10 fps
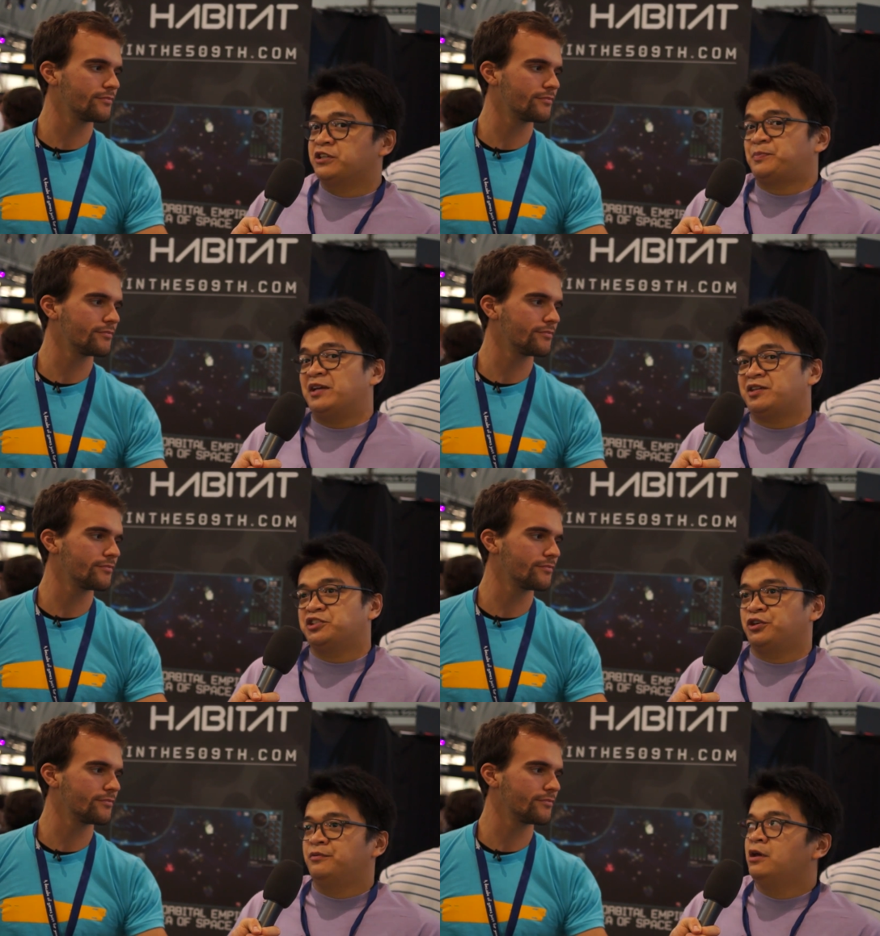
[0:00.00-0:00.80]
Speaker 1: your space
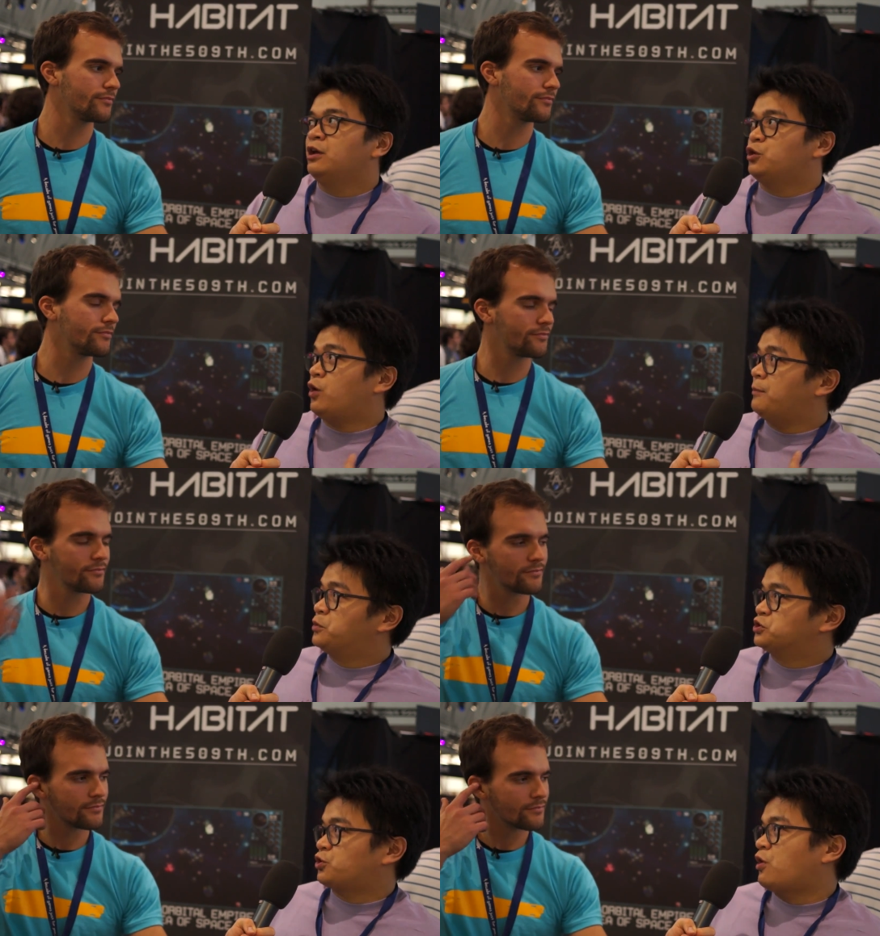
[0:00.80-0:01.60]
station, you
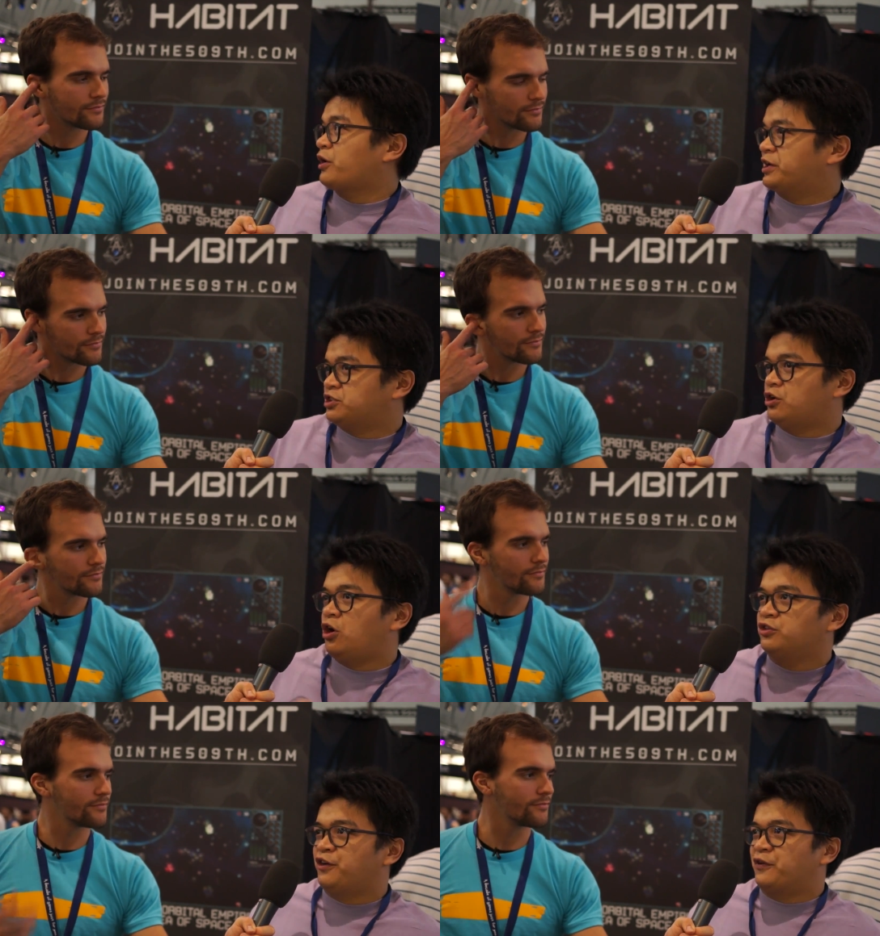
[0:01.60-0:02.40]
want booster rockets on
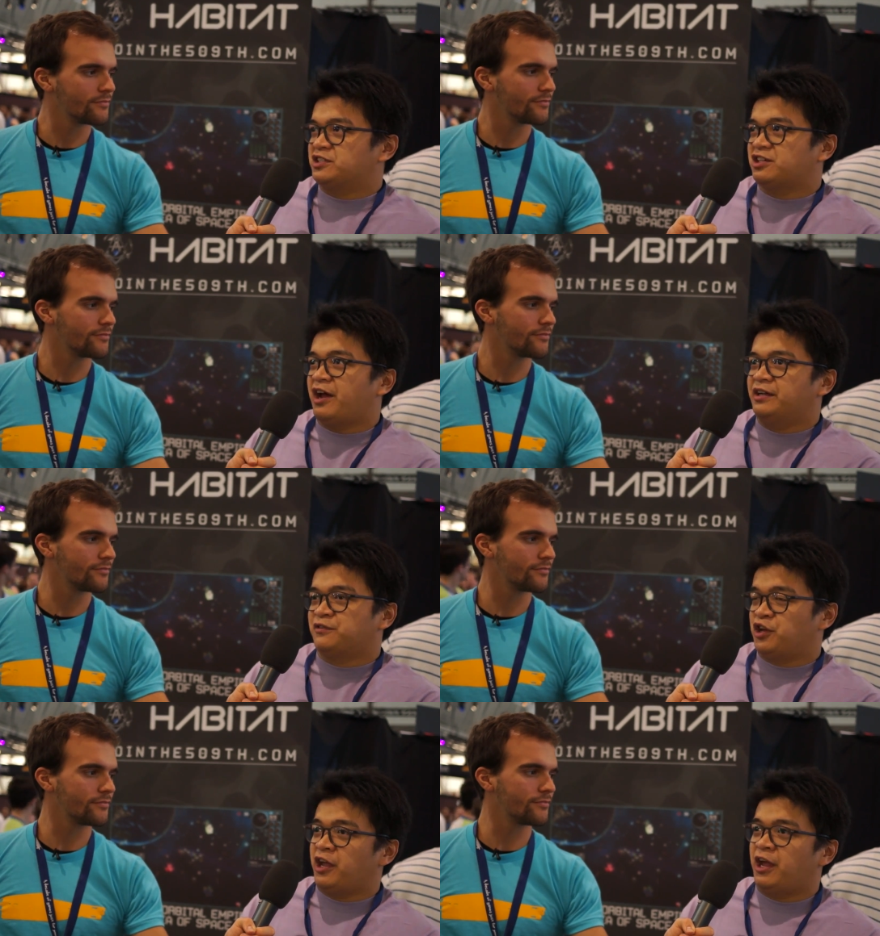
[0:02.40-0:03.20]
all different
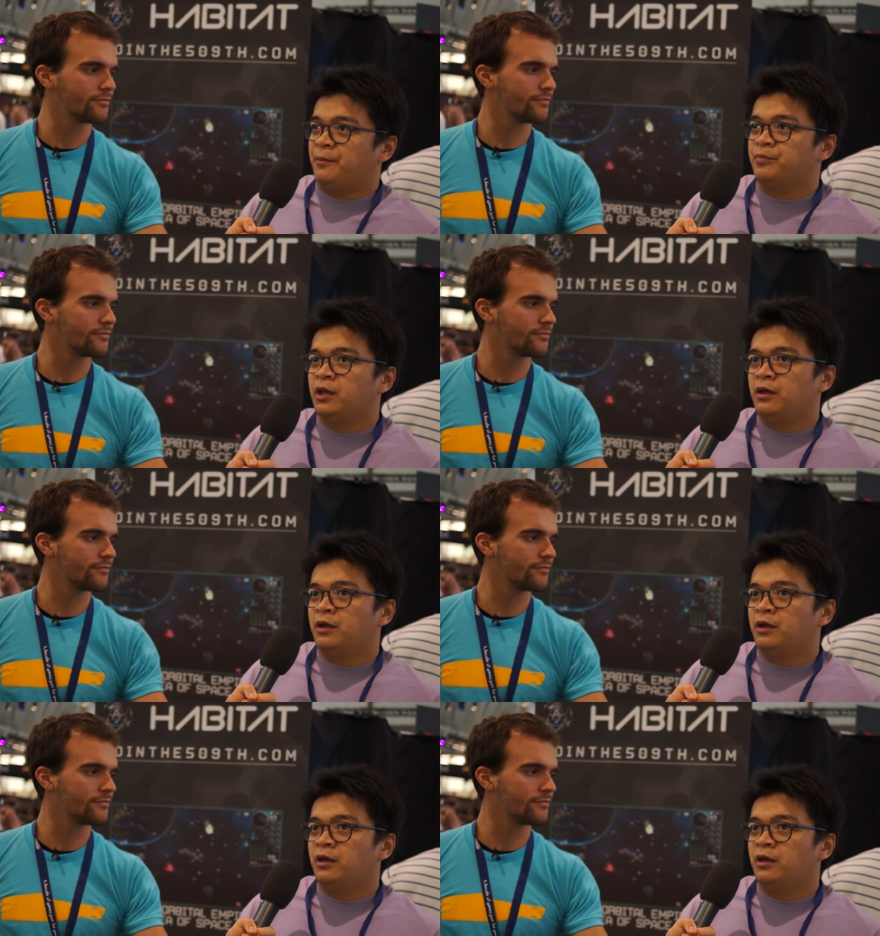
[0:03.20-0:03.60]
sides of the game.